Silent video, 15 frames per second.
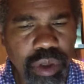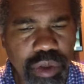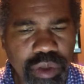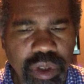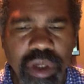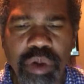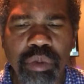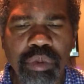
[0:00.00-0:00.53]

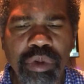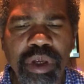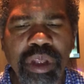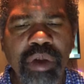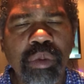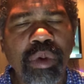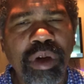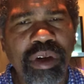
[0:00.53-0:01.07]
So you
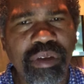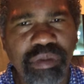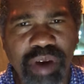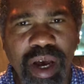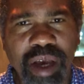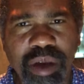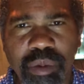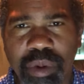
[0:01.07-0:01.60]
really want to
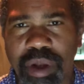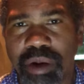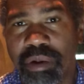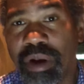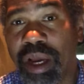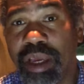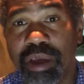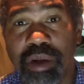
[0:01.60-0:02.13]
evaluate it,
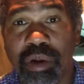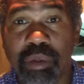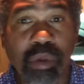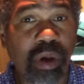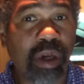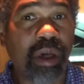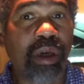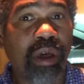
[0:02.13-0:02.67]
right? You don't
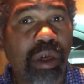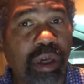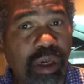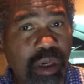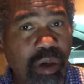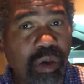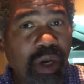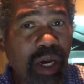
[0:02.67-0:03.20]
want to
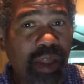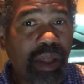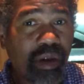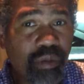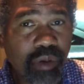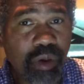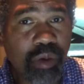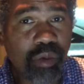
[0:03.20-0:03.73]
go down
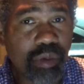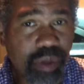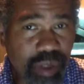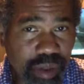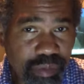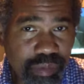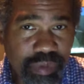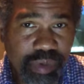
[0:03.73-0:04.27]
that road and
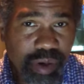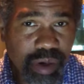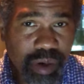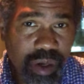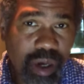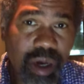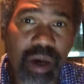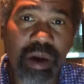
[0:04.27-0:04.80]
then
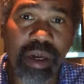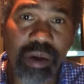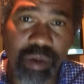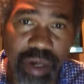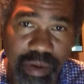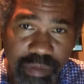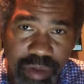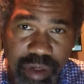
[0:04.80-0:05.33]
figure, oh, I don't
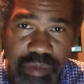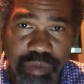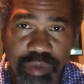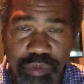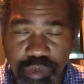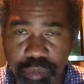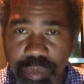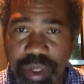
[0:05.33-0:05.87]
have enough
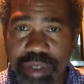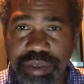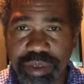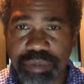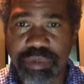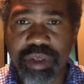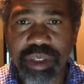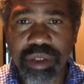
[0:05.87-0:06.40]

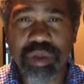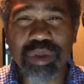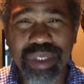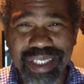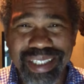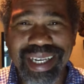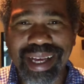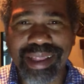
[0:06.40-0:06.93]
information. Really do a
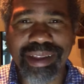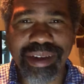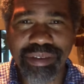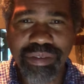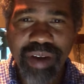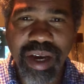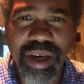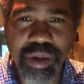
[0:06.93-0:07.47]
solid
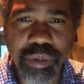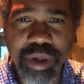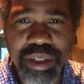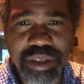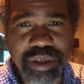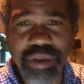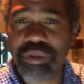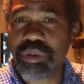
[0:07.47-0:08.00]

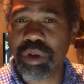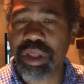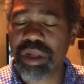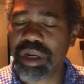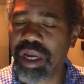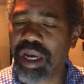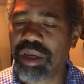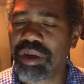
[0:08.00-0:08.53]
evaluation of whether or
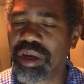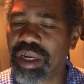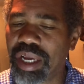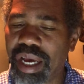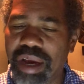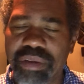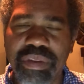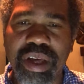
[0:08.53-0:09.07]
not you're going to
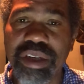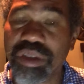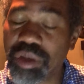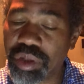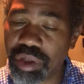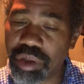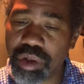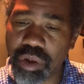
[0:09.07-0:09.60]
have that, so
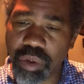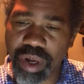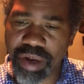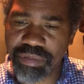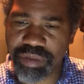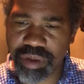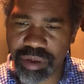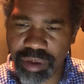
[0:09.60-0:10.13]
you don't
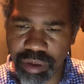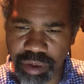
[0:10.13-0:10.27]
have to